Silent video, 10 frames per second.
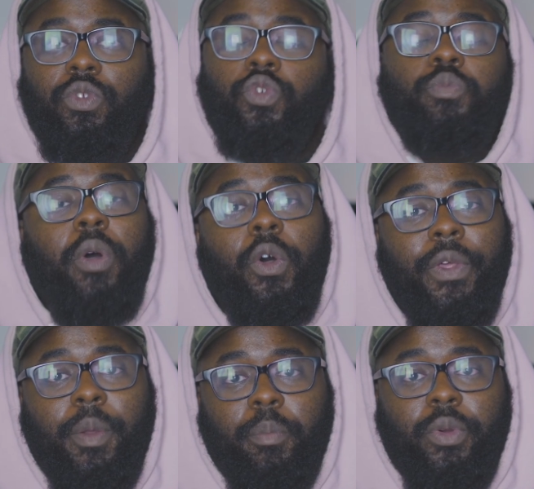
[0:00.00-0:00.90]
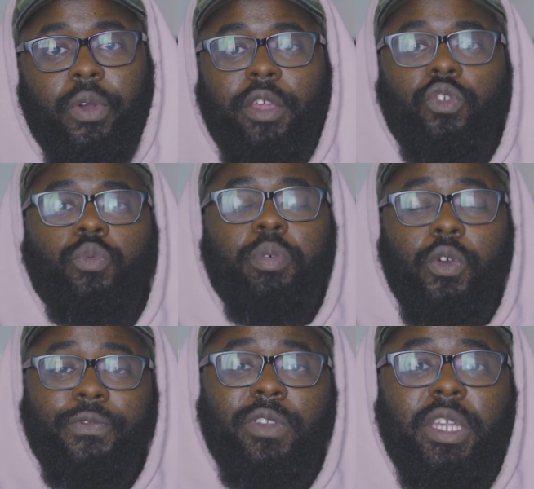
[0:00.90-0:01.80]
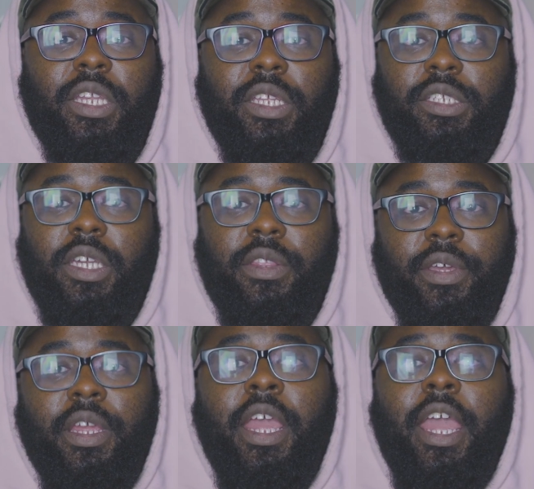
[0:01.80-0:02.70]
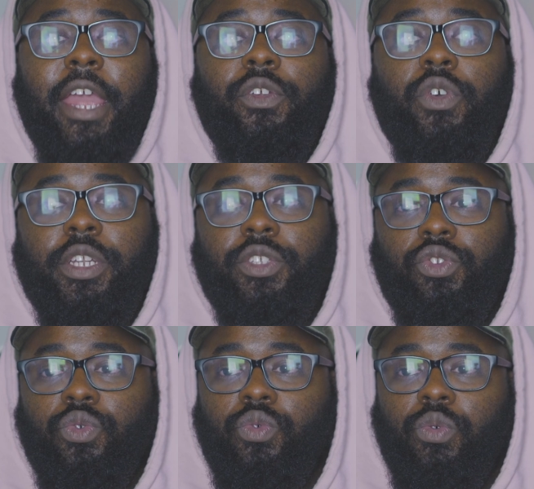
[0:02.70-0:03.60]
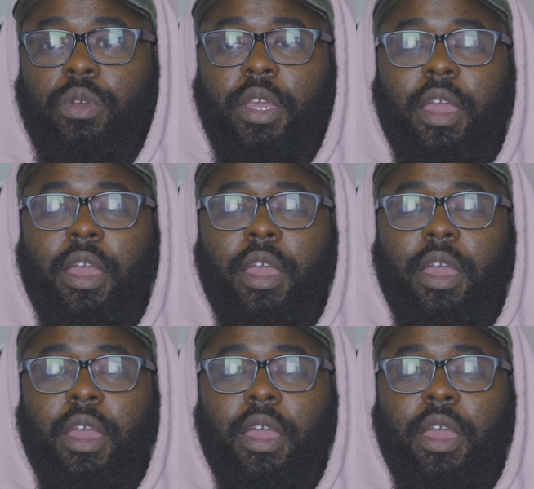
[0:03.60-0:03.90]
You both are important. You both need each other in order to